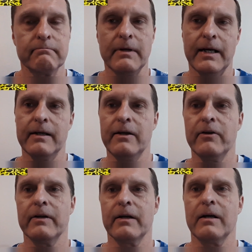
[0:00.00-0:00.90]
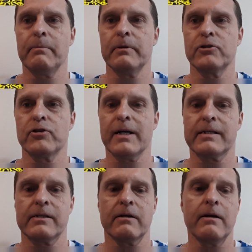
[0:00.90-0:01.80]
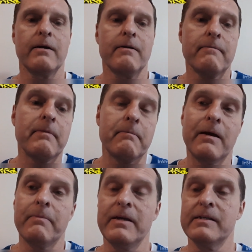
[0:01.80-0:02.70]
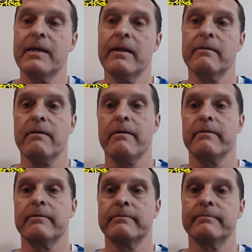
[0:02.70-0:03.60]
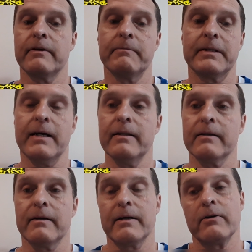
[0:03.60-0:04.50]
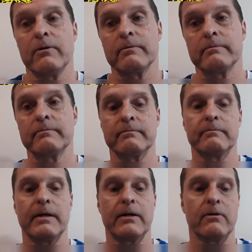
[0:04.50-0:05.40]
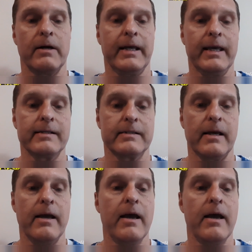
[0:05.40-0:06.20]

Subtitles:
I can hear it on a couple of tracks there. Maybe he's getting tired of Metallica. I don't know. I don't know. I can't say.